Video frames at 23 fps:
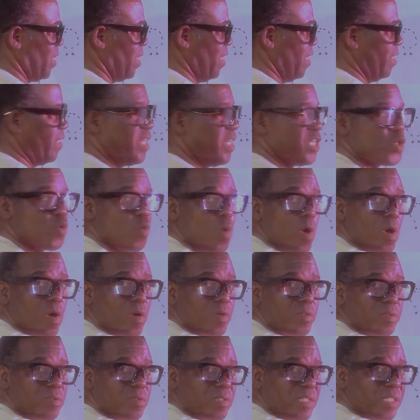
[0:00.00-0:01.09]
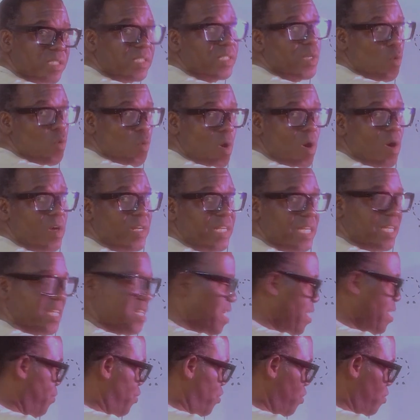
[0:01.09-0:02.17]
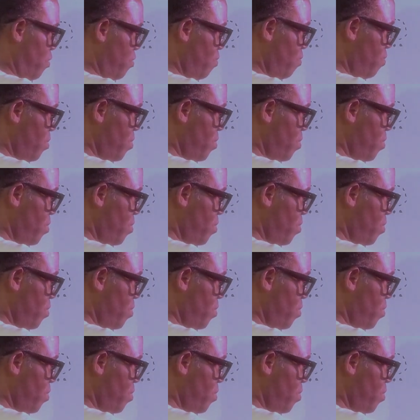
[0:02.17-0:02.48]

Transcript: in this word. This is a word in Hebrew.